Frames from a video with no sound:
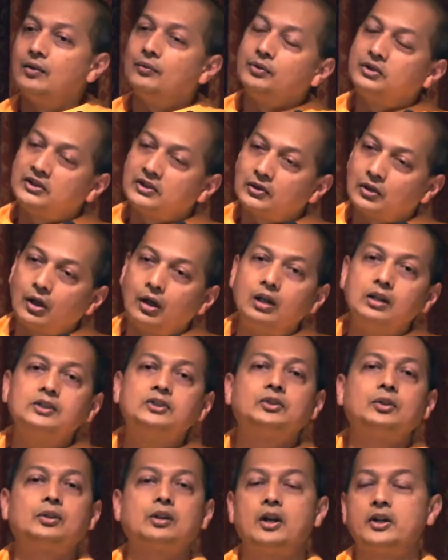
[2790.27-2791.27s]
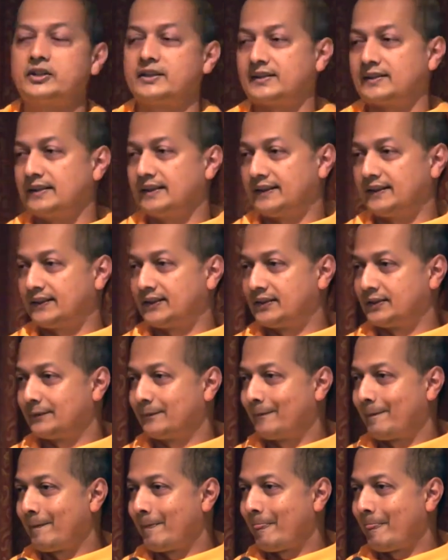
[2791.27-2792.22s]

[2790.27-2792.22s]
which is also consciousness.